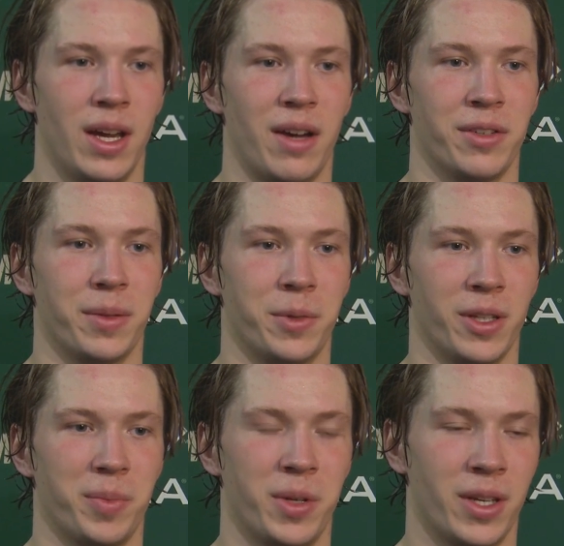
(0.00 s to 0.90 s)
having him
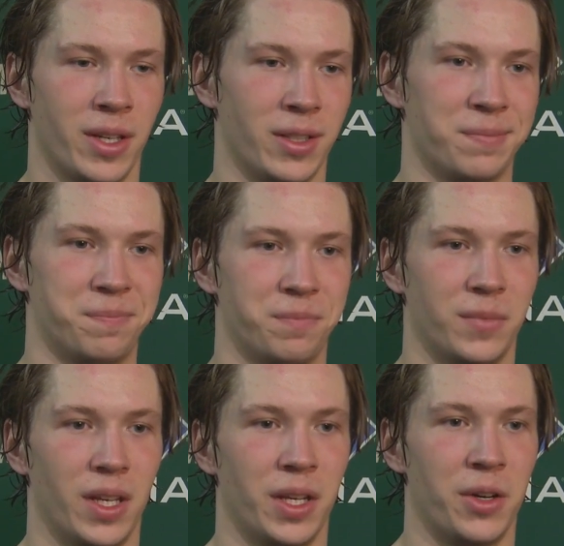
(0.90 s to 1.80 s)
with me and
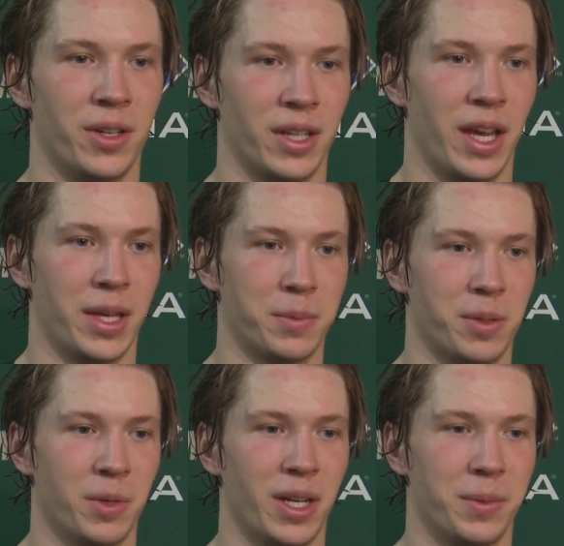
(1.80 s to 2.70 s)
going to
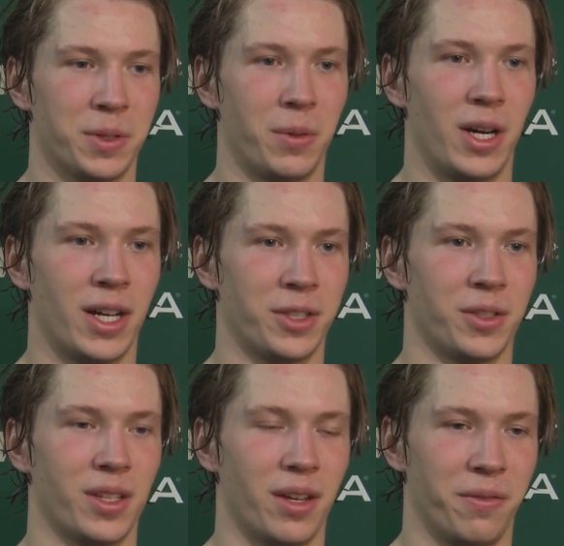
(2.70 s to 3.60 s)
games and being able to watch
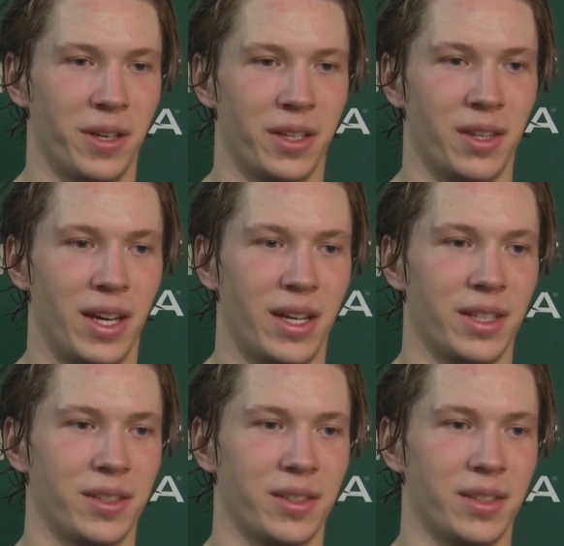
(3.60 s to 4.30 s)
and stuff like that,